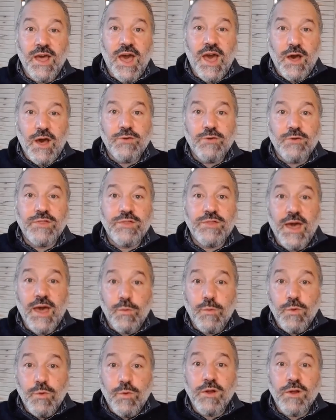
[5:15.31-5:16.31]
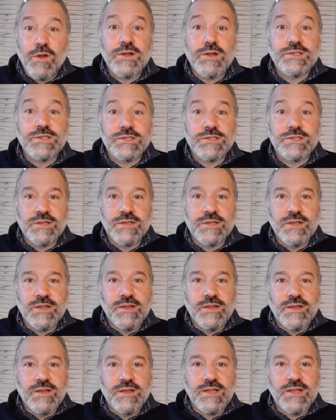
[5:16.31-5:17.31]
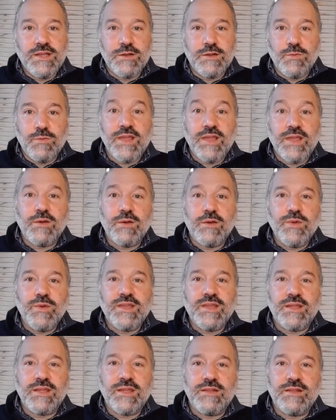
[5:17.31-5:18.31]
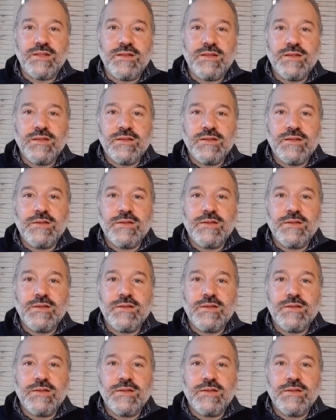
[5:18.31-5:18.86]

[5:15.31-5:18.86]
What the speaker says: how that works in a way that we can